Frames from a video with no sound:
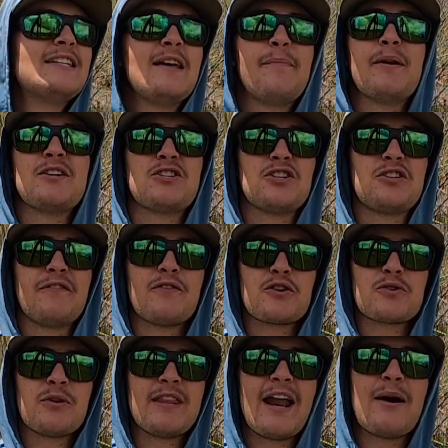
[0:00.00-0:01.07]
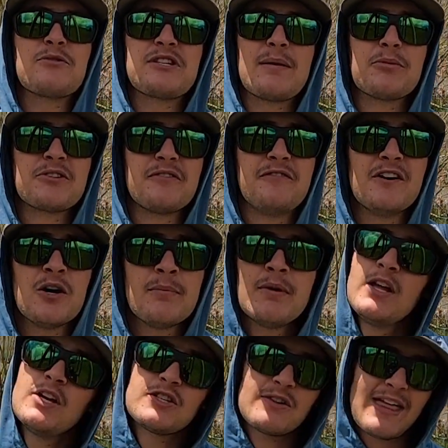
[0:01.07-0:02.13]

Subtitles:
Tippet is just the first one that I was able to film,